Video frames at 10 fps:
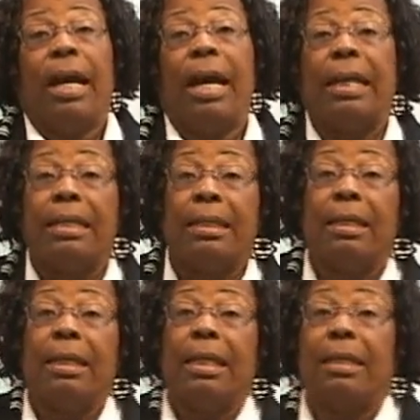and
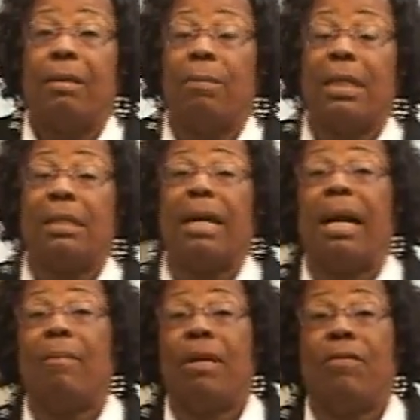in the
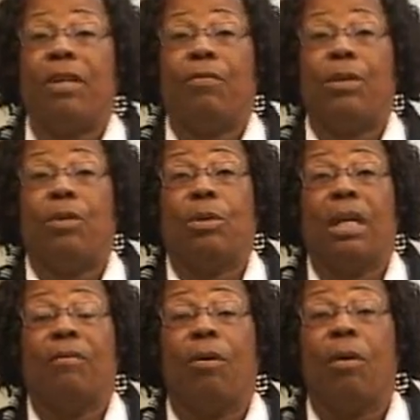meantime, even if we don't
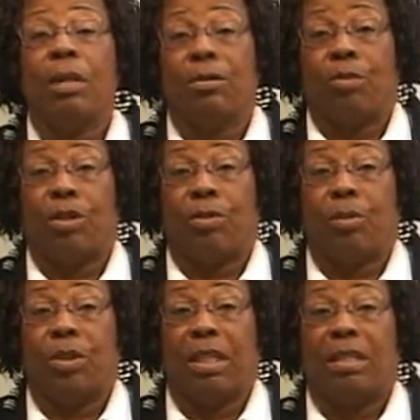have all the
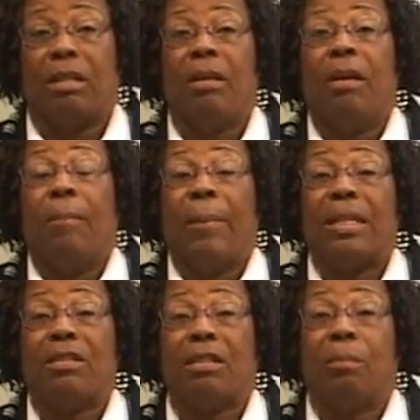resources,
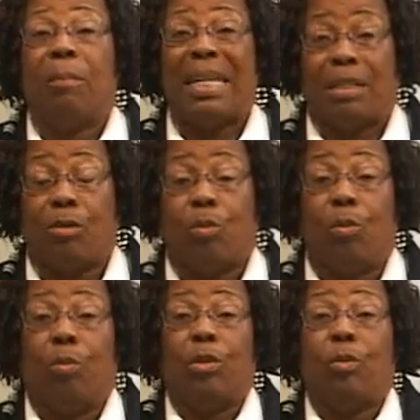let us make do
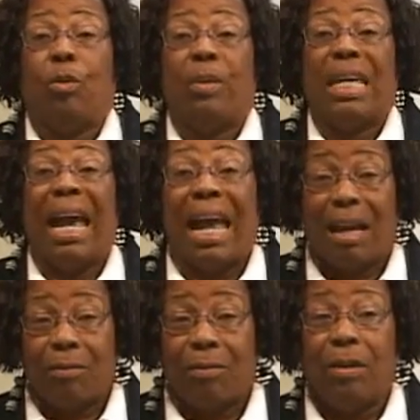with what we
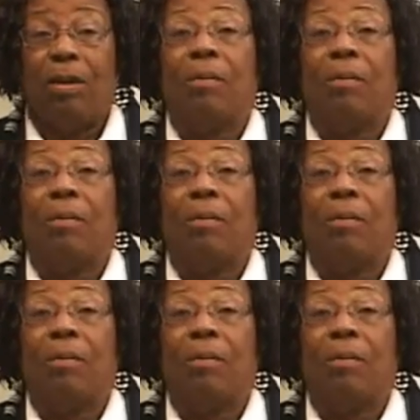have,